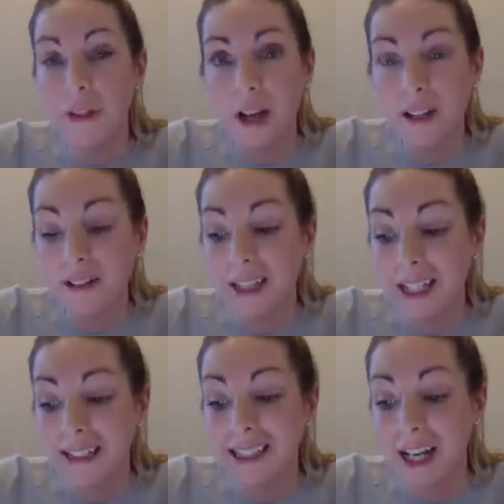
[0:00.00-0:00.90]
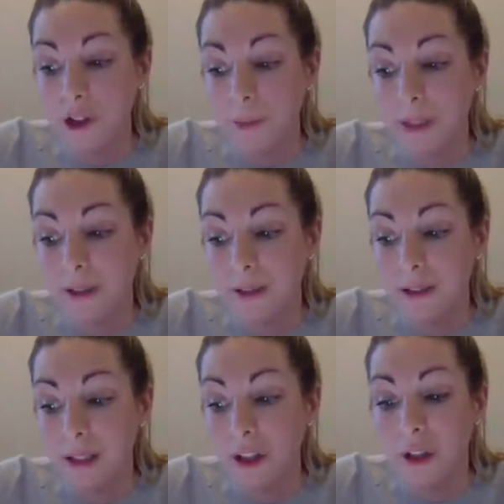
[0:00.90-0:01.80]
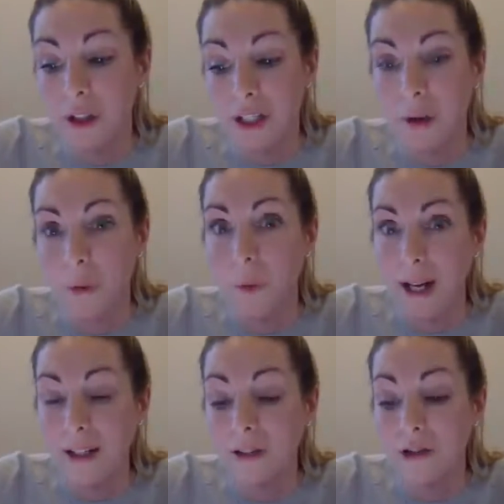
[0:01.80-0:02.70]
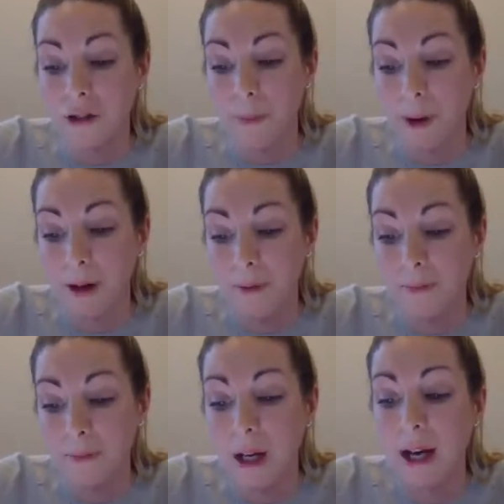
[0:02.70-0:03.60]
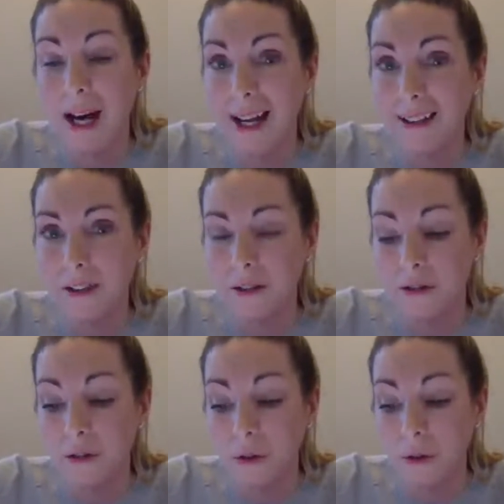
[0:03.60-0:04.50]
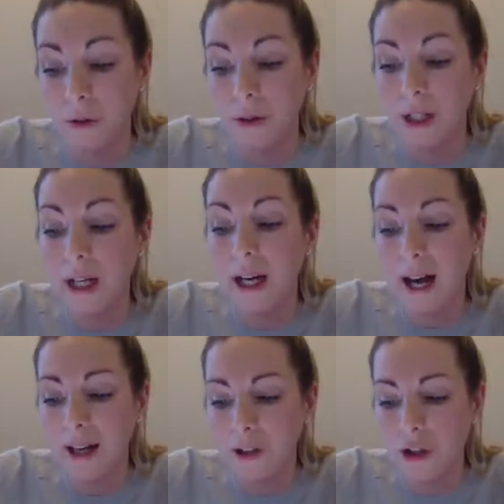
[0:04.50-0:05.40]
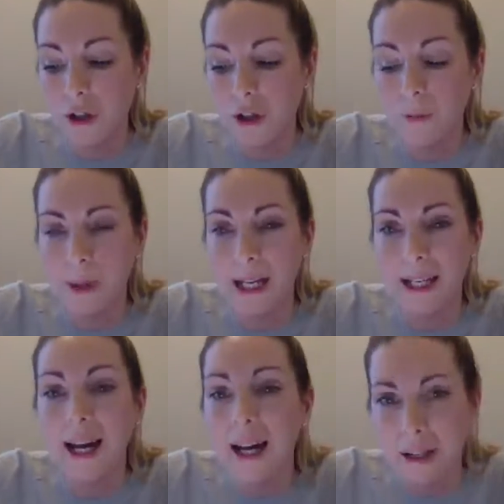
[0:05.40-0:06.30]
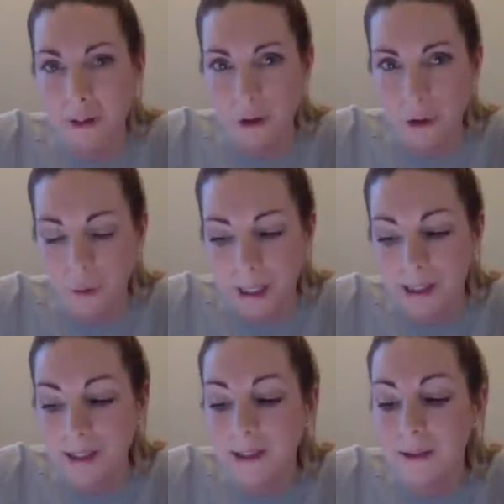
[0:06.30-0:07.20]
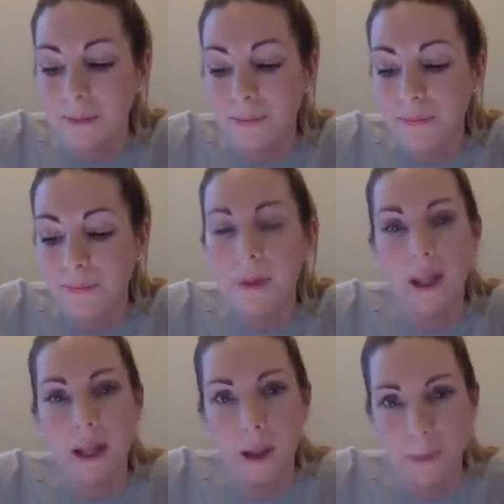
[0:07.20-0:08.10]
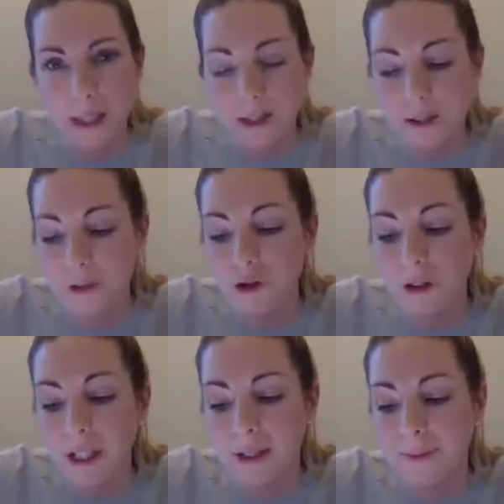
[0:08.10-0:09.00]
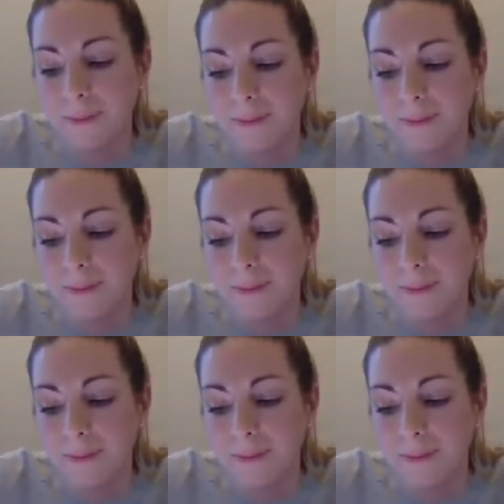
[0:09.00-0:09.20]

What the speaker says: 13 attachments, including a wire stripper and a saw and a toothpick and tweezers, a piece of string,